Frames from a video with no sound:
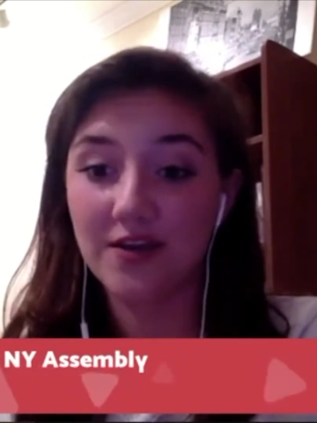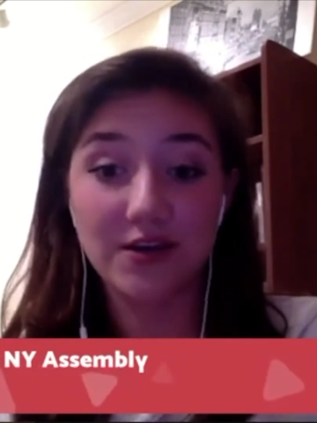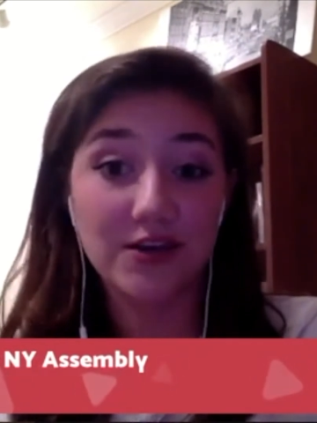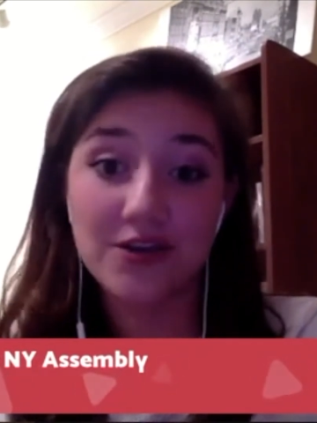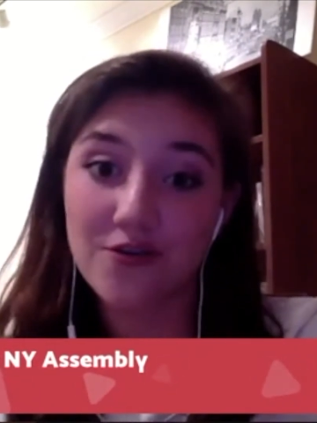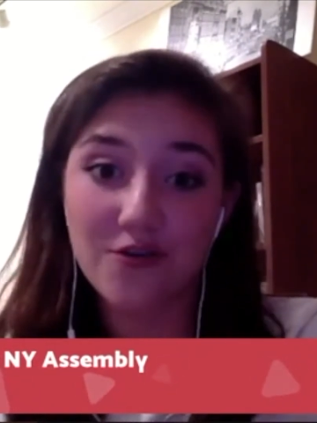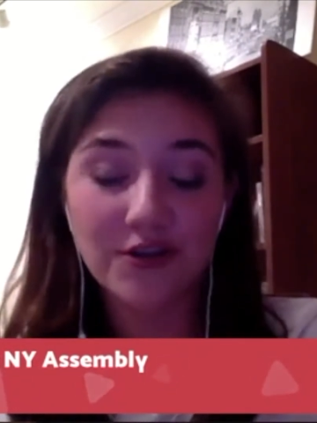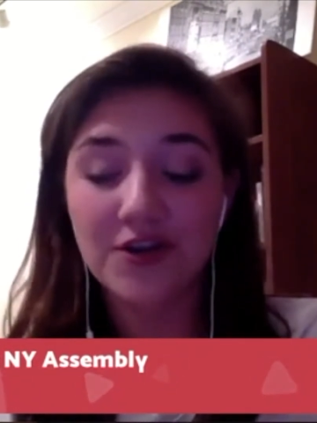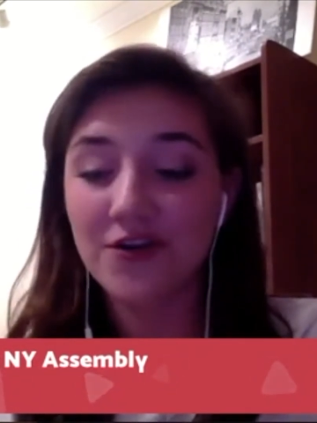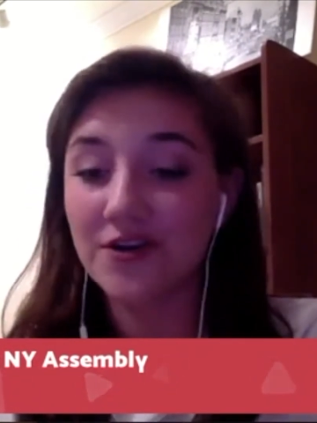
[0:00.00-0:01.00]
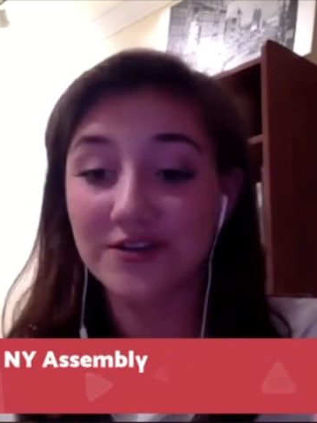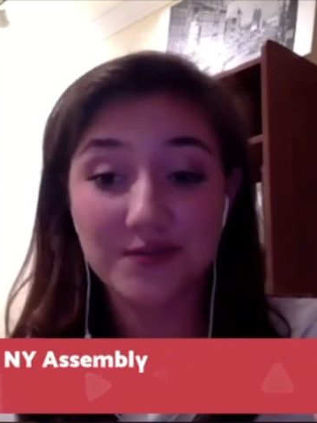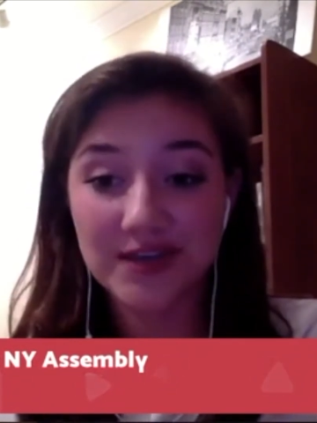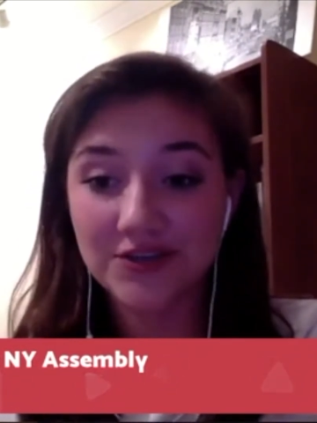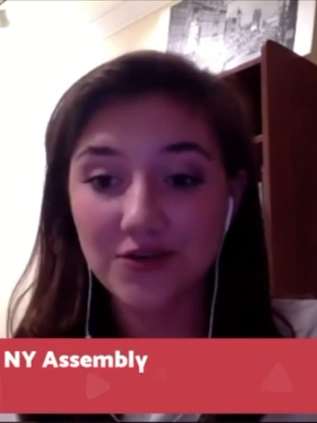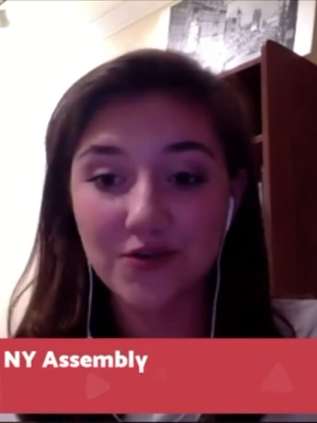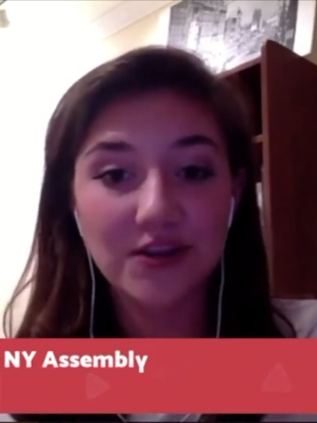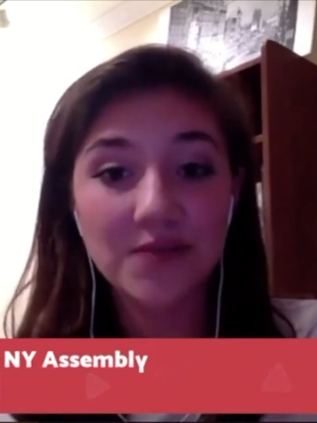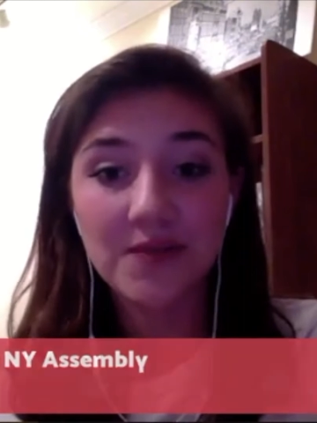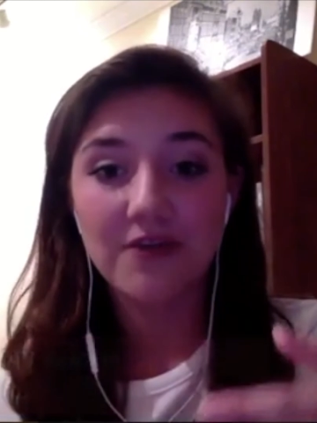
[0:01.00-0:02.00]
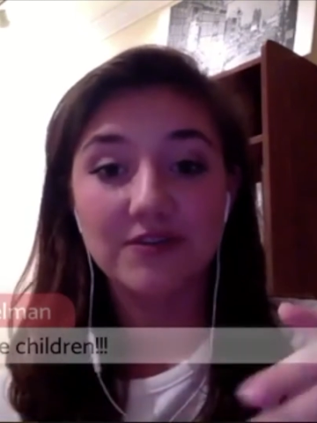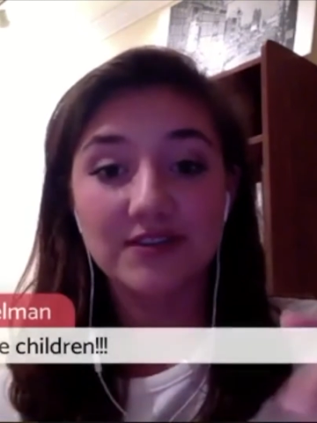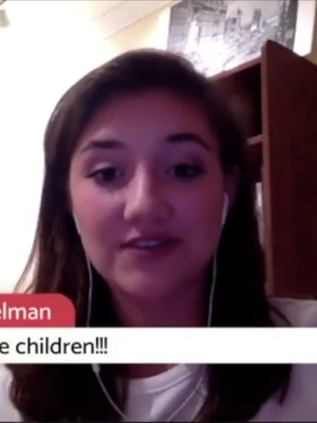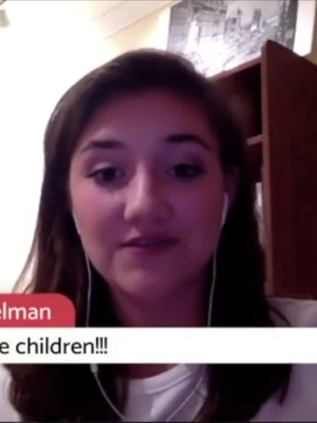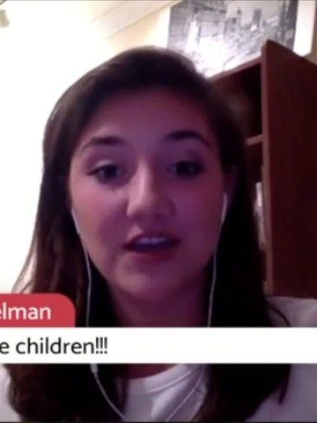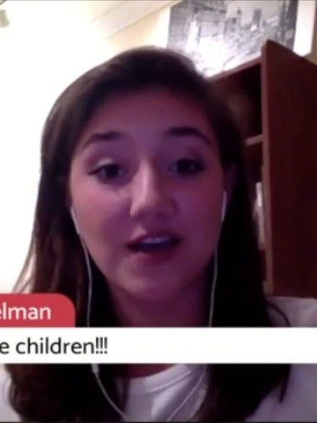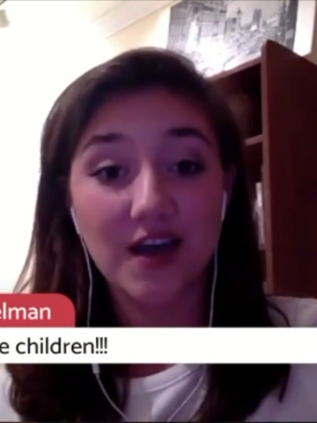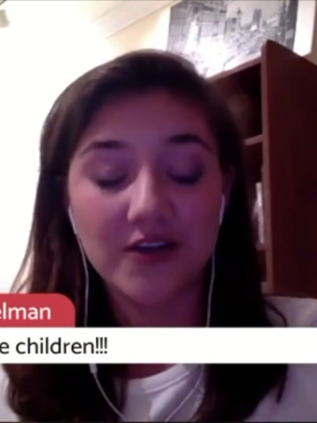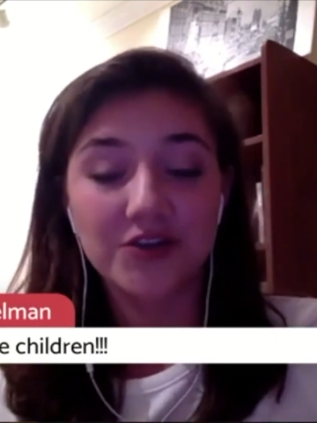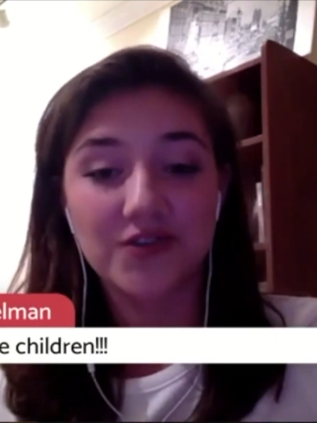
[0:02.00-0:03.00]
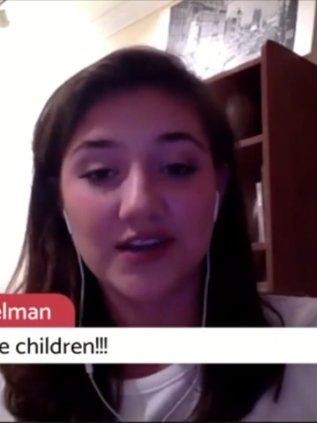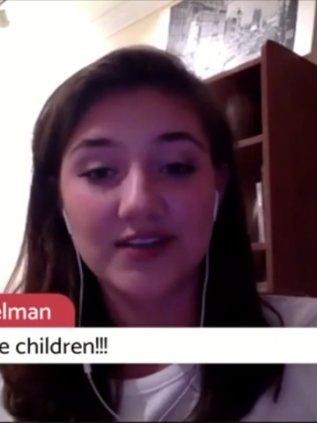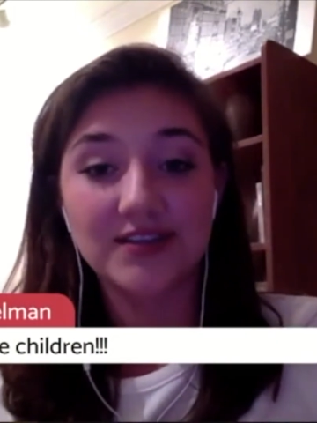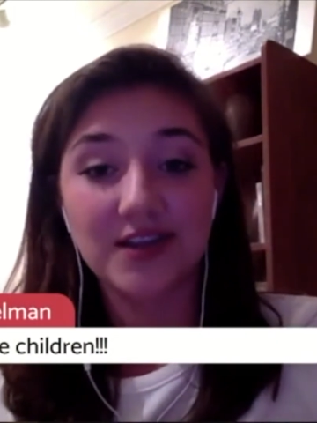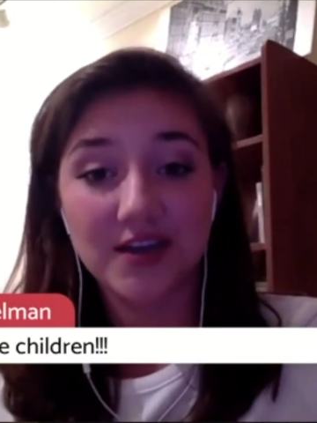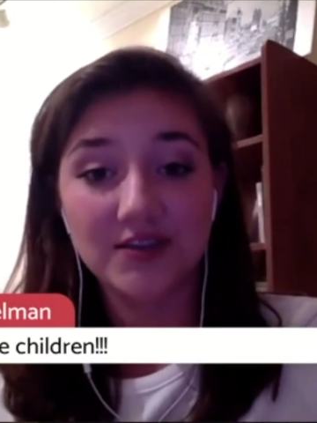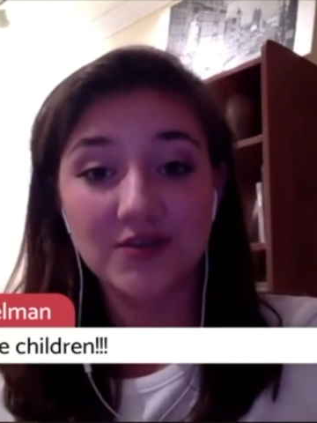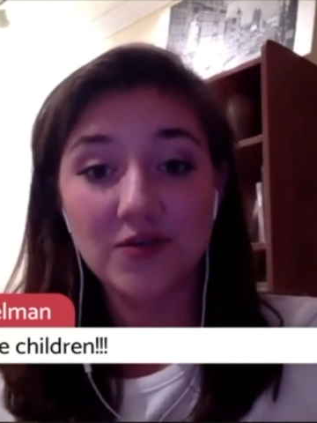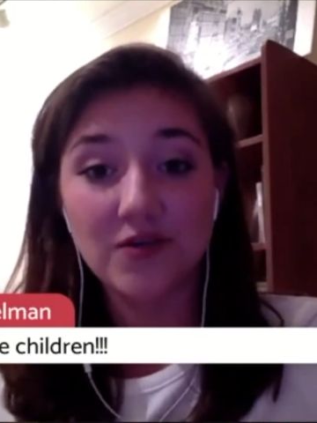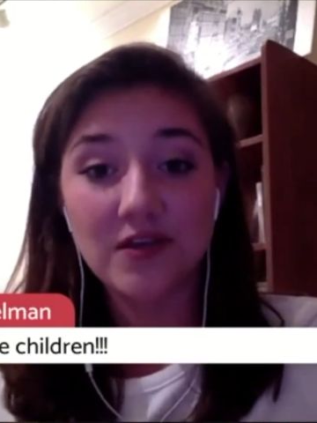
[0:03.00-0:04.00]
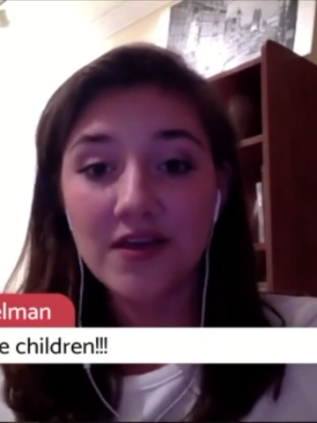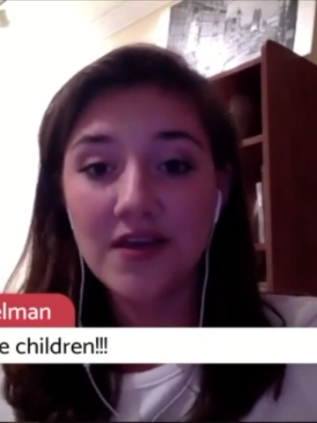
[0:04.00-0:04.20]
a year early or a semester early by receiving college credits in high school